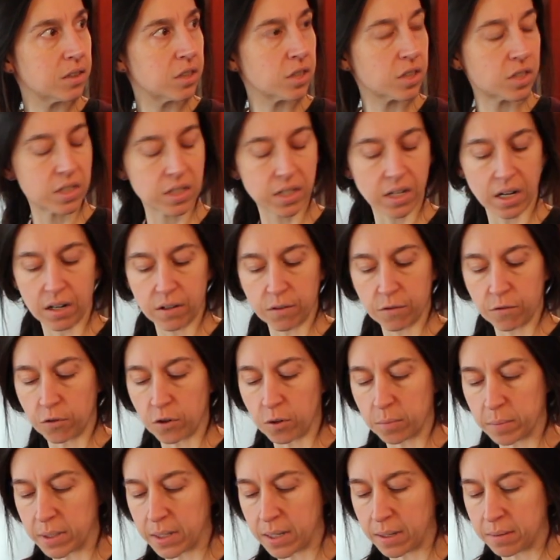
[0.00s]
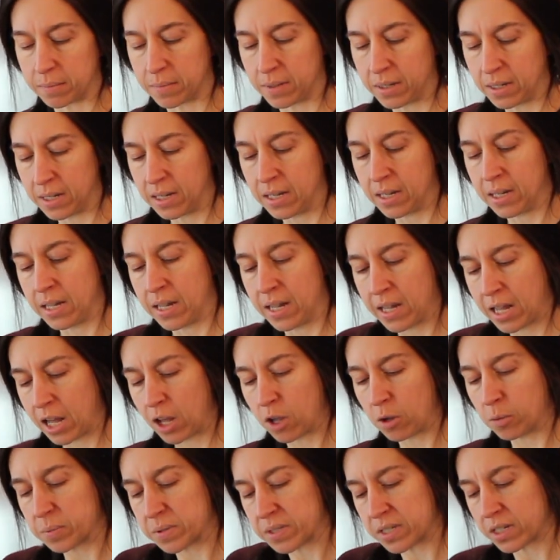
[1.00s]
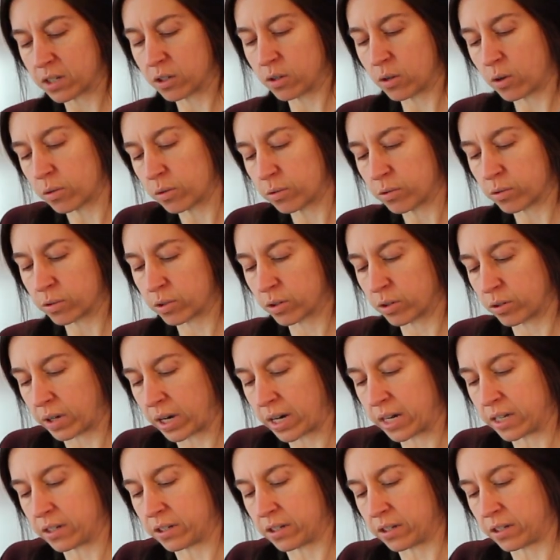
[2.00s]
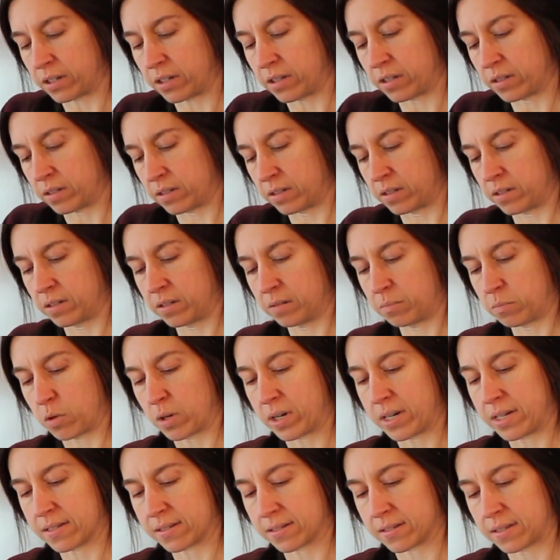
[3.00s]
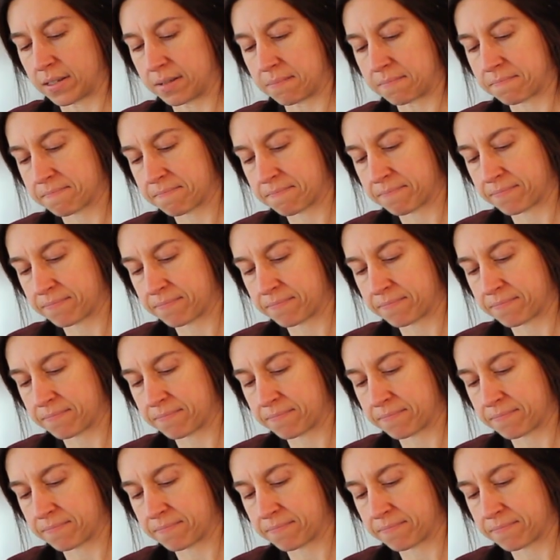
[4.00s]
Just to kind of firm it up. Helps it go through the grinder more easily.